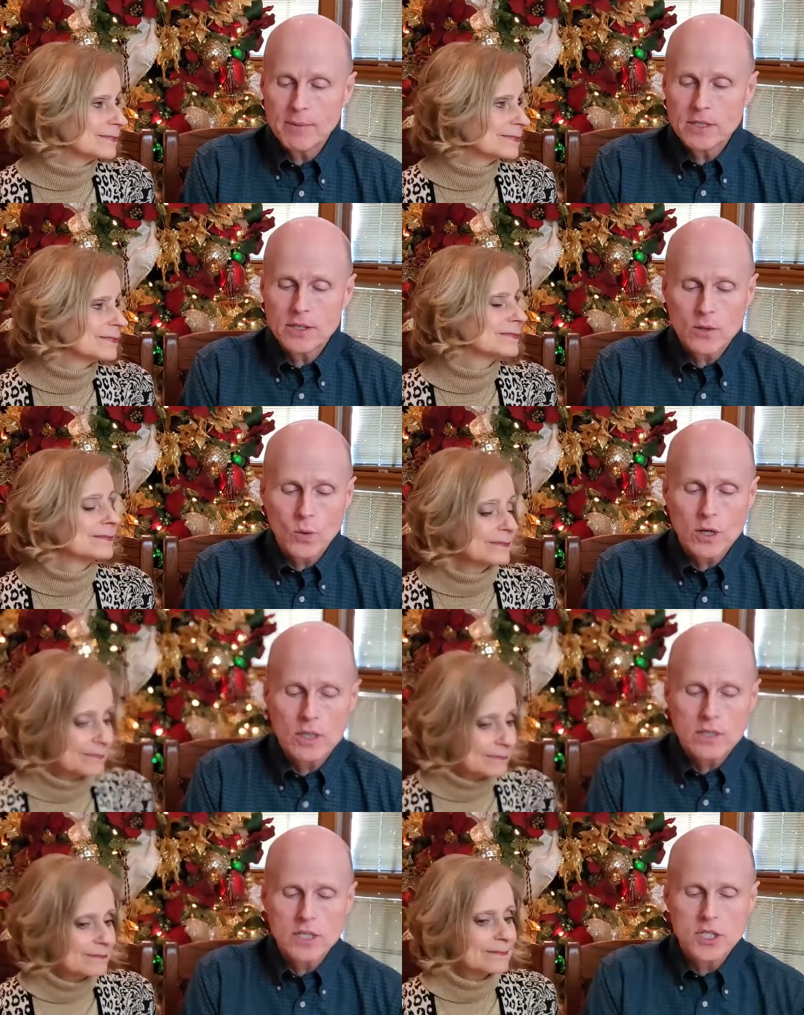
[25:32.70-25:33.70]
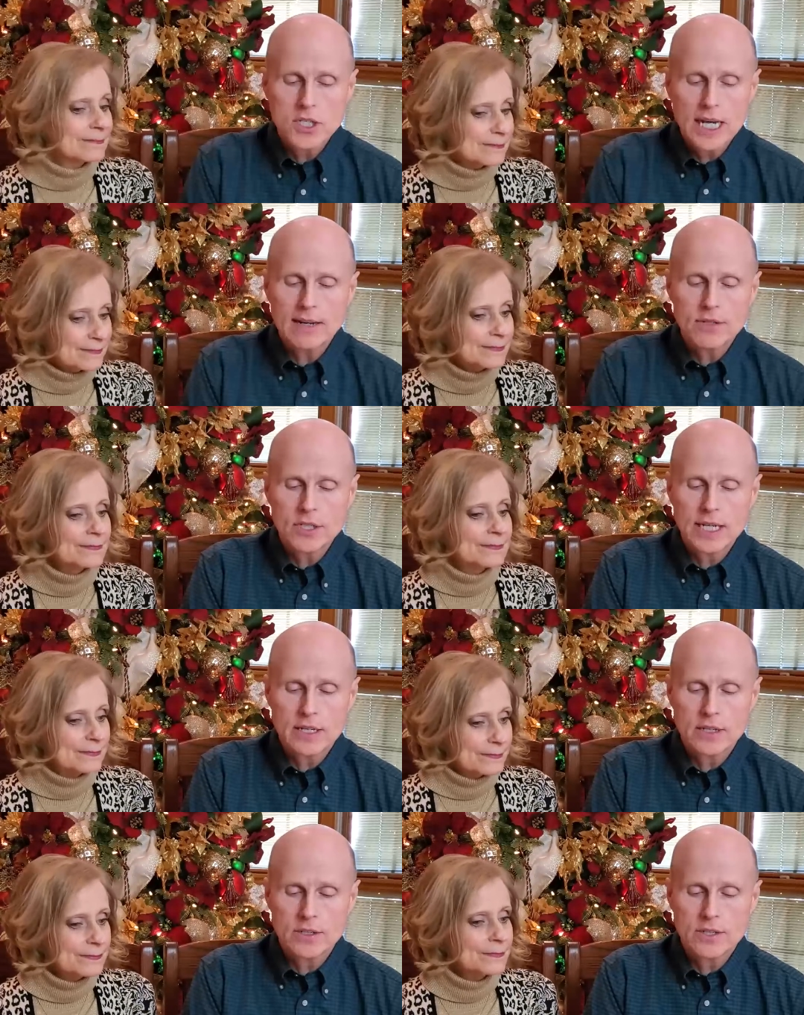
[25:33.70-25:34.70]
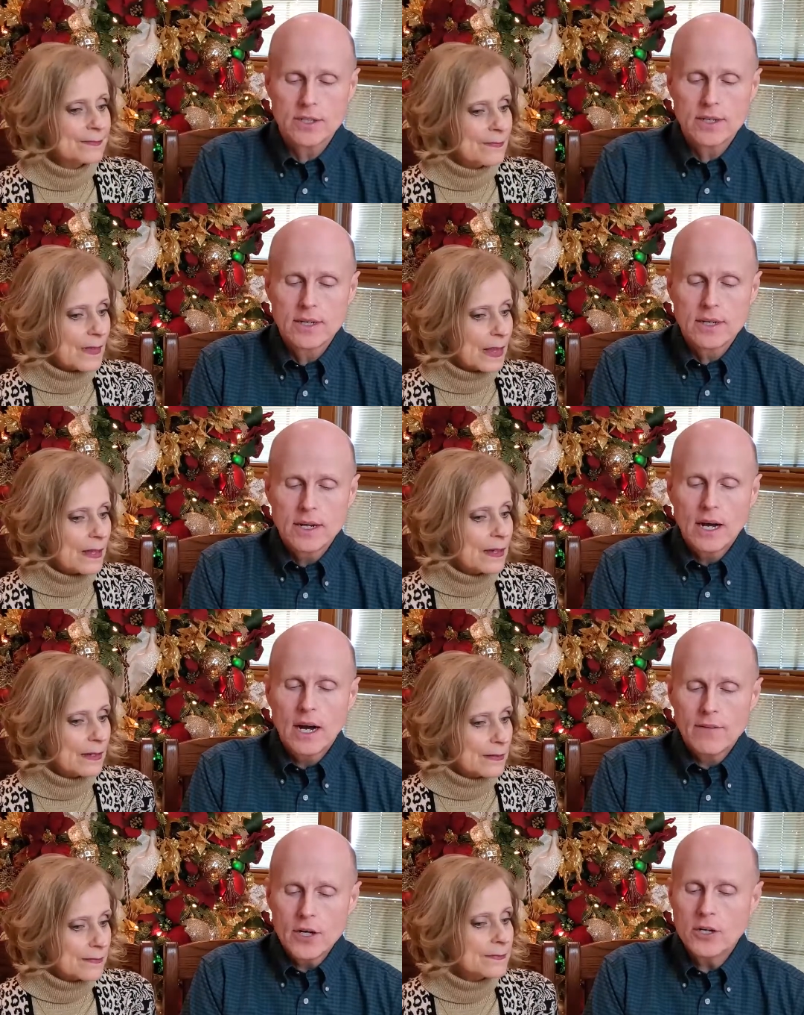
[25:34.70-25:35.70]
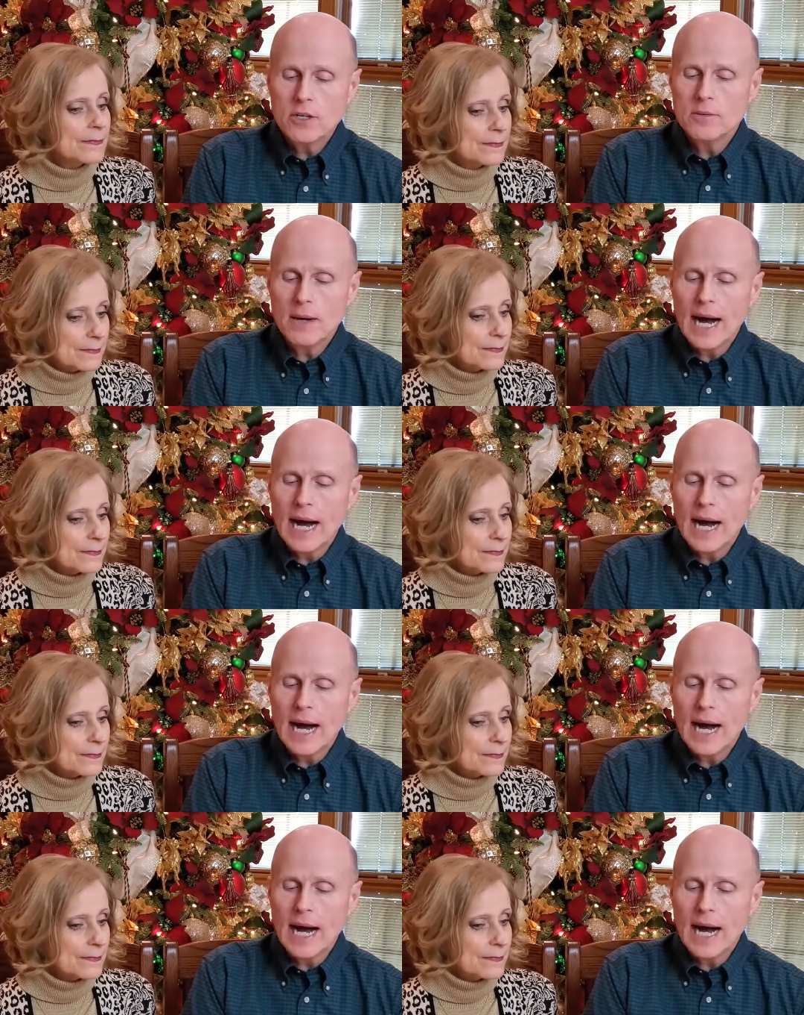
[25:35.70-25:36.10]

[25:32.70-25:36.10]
Speaker 1: into the world to save sinners, of whom